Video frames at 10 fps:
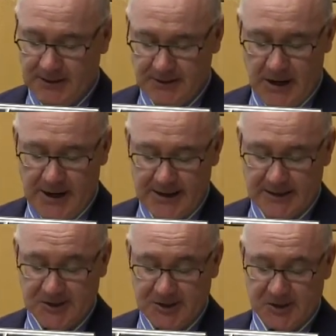lying
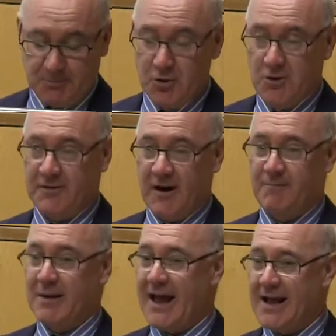is disapproved
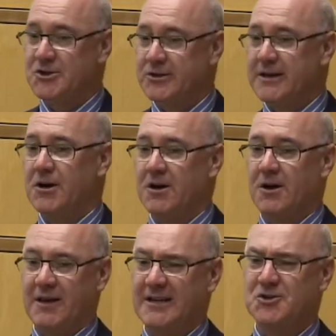of, but actually not
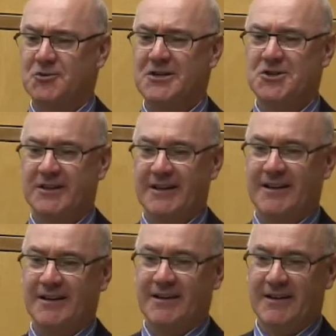all that stringently